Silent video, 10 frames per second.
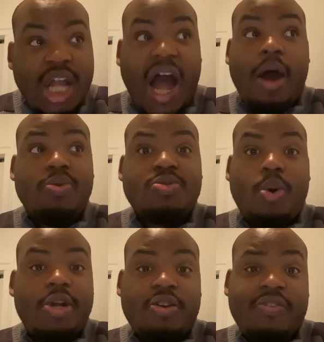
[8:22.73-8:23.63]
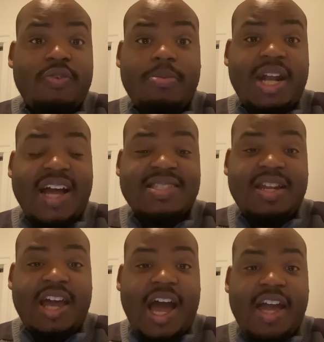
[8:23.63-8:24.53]
I was wondering for a minute. I
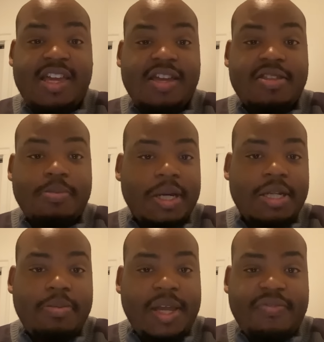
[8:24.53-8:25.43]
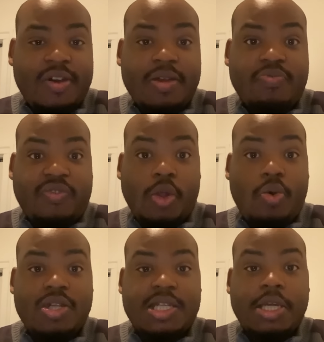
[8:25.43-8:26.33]
said, now how he get the money to pay for
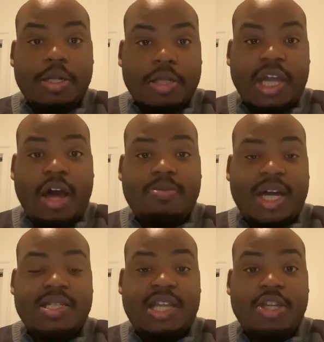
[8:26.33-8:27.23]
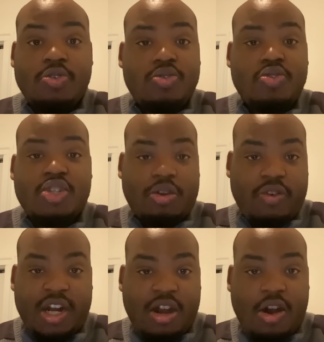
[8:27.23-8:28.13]
Florence, Italy? I was about to say, you use your
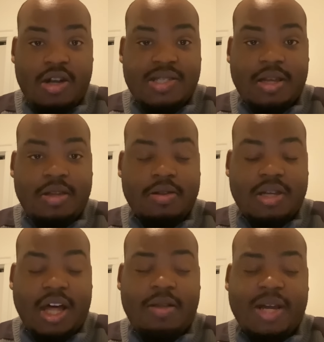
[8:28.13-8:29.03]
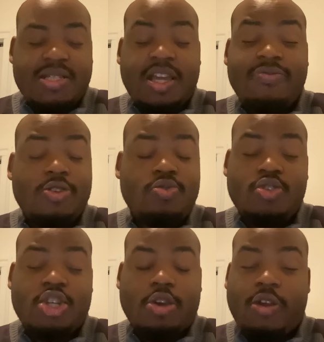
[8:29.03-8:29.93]
credit card or something? Because I was about to say, if you
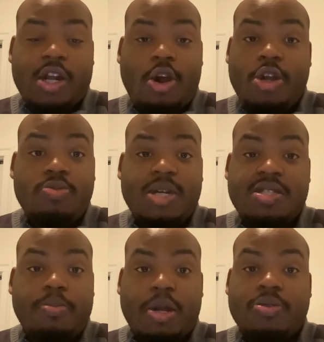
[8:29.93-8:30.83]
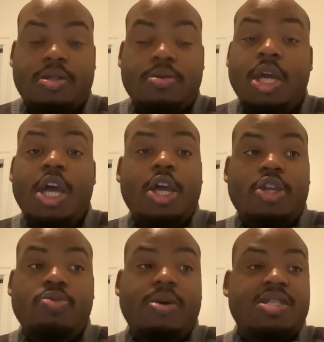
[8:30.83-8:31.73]
use your credit card, you must have
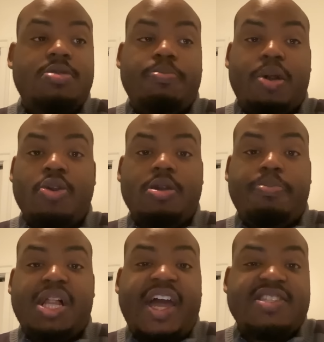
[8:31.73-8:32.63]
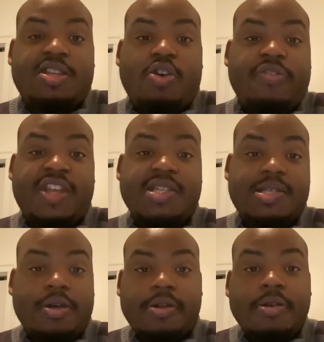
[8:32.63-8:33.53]
burned the plastic off that
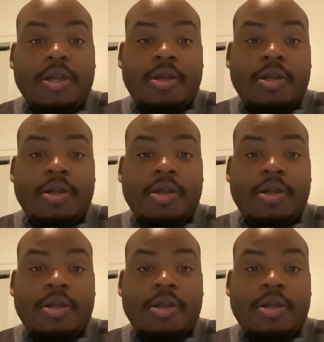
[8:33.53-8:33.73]
sucker.